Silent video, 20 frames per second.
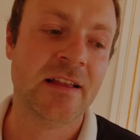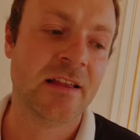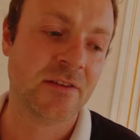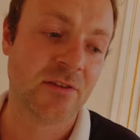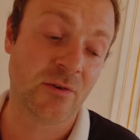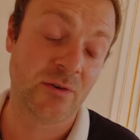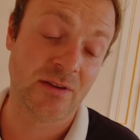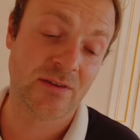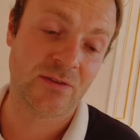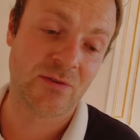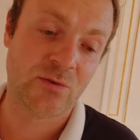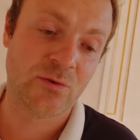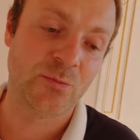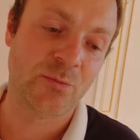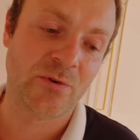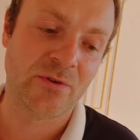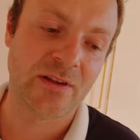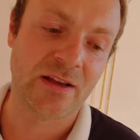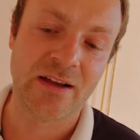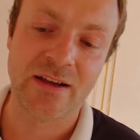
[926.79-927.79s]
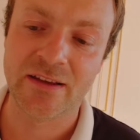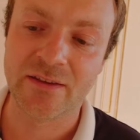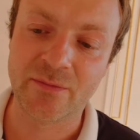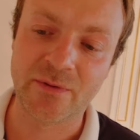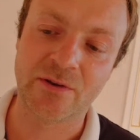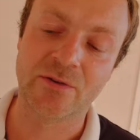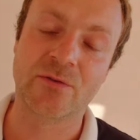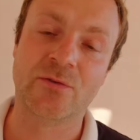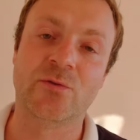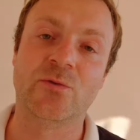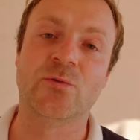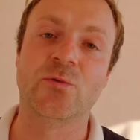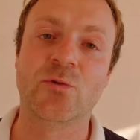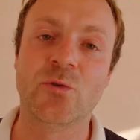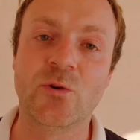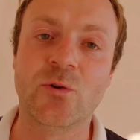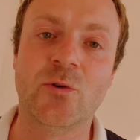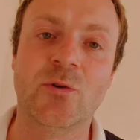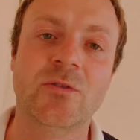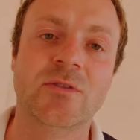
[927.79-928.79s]
So it's super nice because you
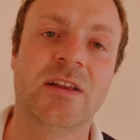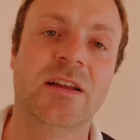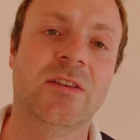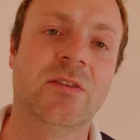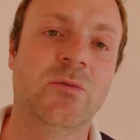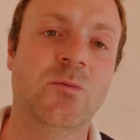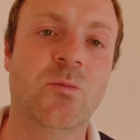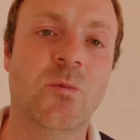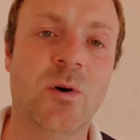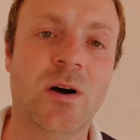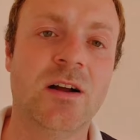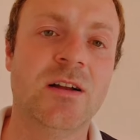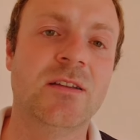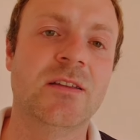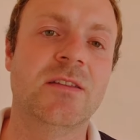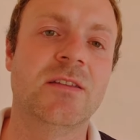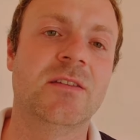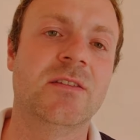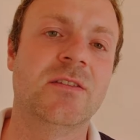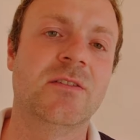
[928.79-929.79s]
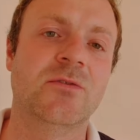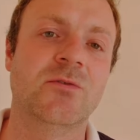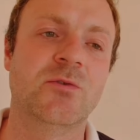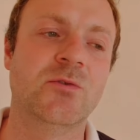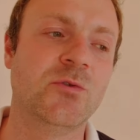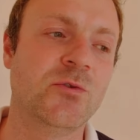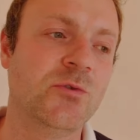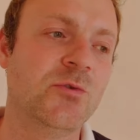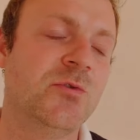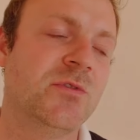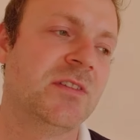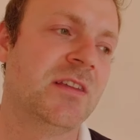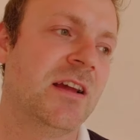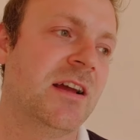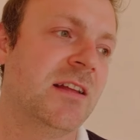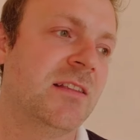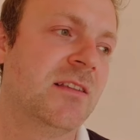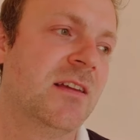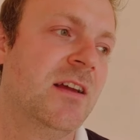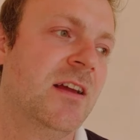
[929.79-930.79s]
know that once you use
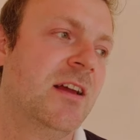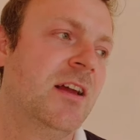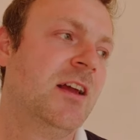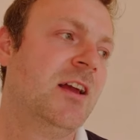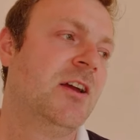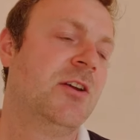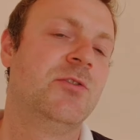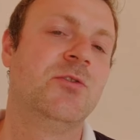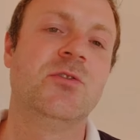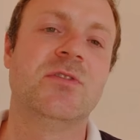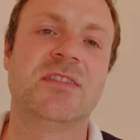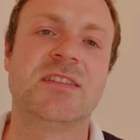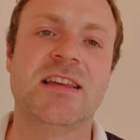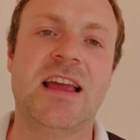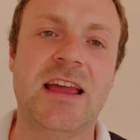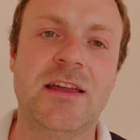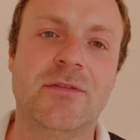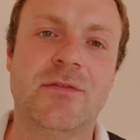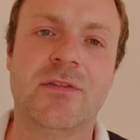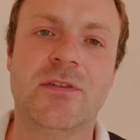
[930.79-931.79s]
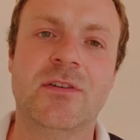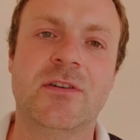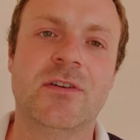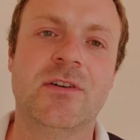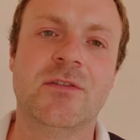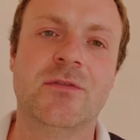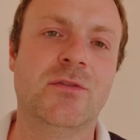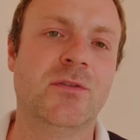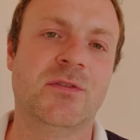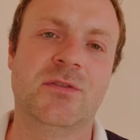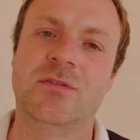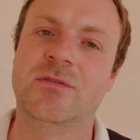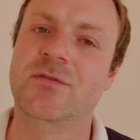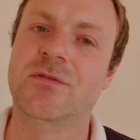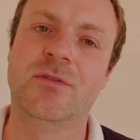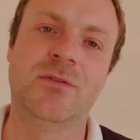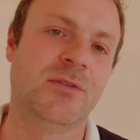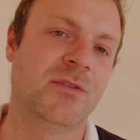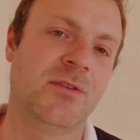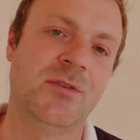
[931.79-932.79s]
that, you're safe
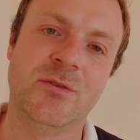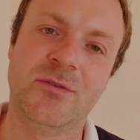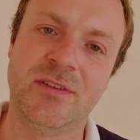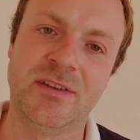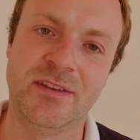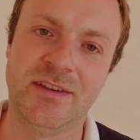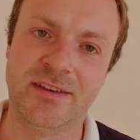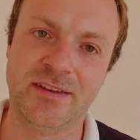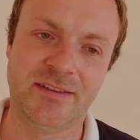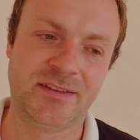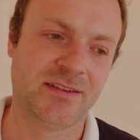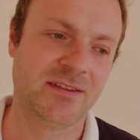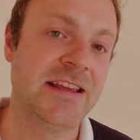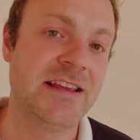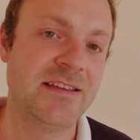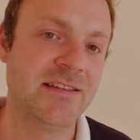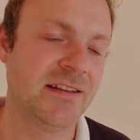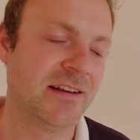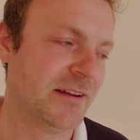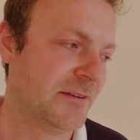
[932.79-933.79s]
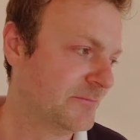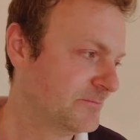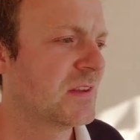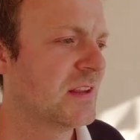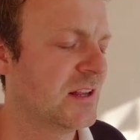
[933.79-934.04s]
for 30 years easily.